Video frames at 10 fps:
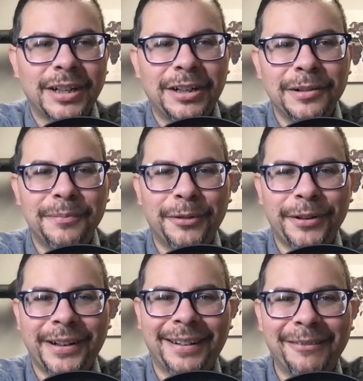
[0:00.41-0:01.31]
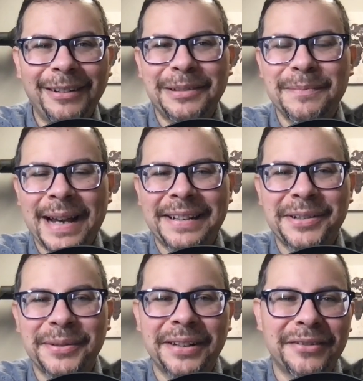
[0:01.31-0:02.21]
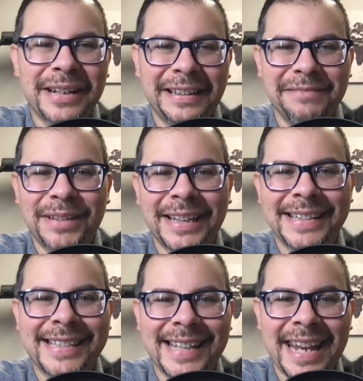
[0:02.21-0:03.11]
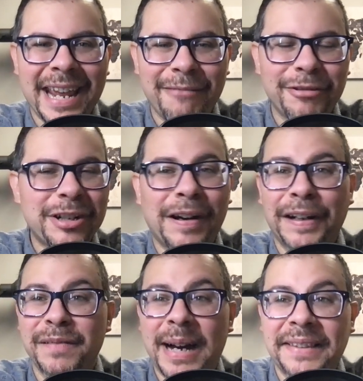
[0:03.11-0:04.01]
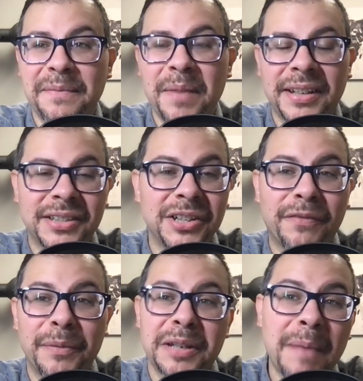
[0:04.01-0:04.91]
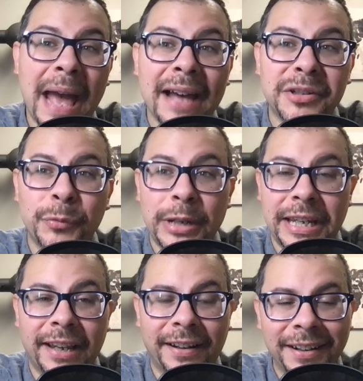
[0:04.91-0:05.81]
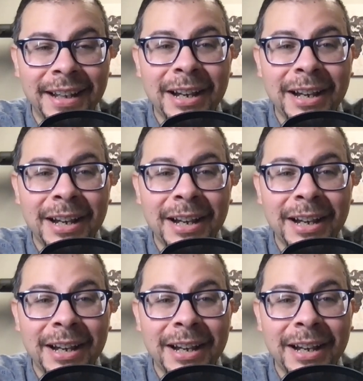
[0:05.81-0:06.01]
Good morning. Welcome back to another Daily Minutes. Today we're talking about the message from this past weekend.